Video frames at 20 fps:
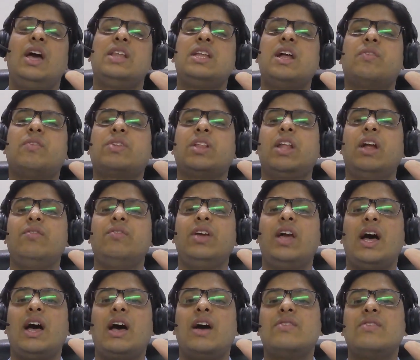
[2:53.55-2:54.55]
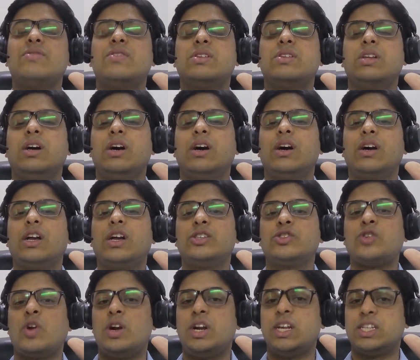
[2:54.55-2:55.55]
Then after that, we have the
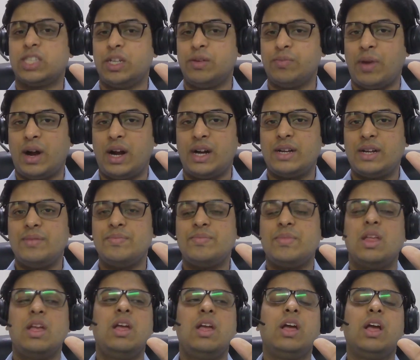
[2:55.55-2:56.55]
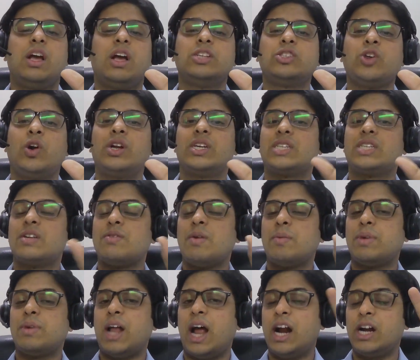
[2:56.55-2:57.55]
consolidation part. Consolidation,
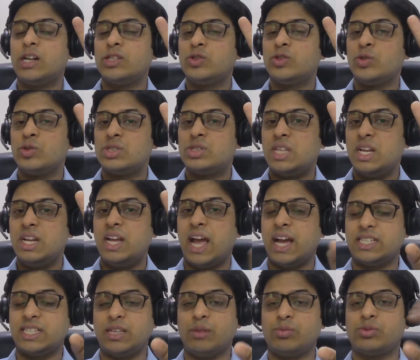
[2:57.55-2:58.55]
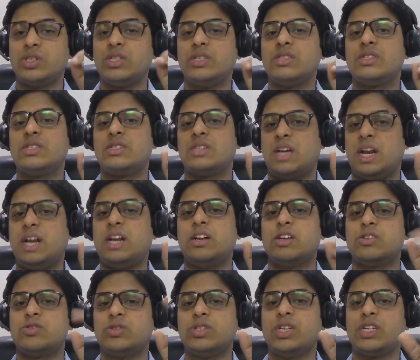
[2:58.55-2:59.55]
remember, has those three exceptions, correct?
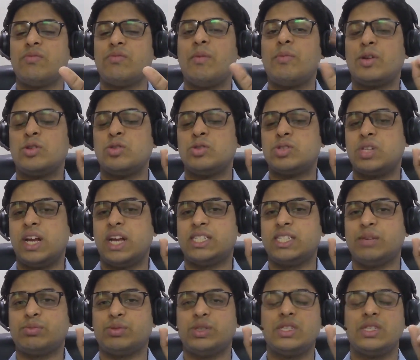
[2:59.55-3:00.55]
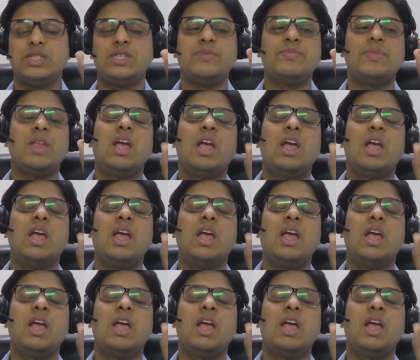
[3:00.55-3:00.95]
So just remember those three exceptions.